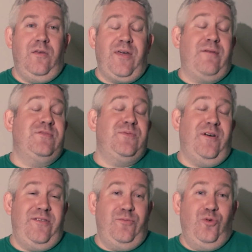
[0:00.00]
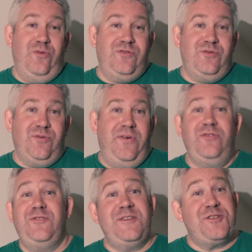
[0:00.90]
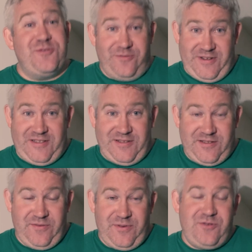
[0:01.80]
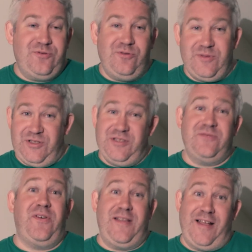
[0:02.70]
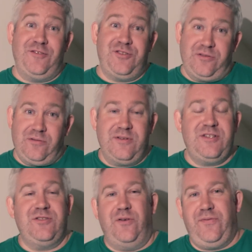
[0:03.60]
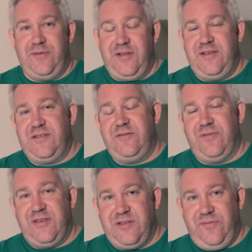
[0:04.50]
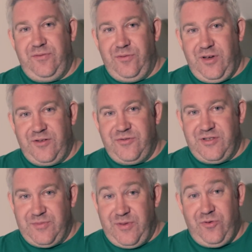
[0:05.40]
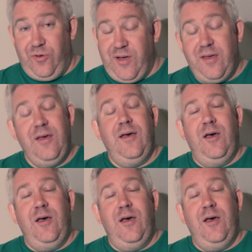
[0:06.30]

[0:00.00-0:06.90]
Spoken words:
That was kind of more sort of traditional reasons of withdrawal, which is financial, which is often is a reason for countries withdrawing.